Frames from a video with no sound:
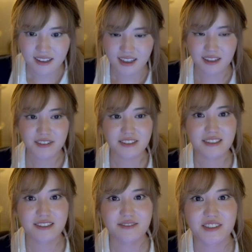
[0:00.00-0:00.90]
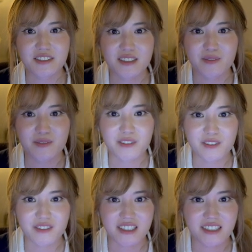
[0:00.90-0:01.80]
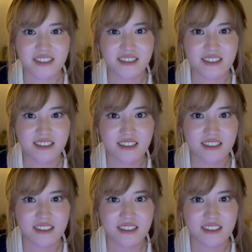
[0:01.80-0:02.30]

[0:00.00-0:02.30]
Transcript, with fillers: Have you seen the views on your videos?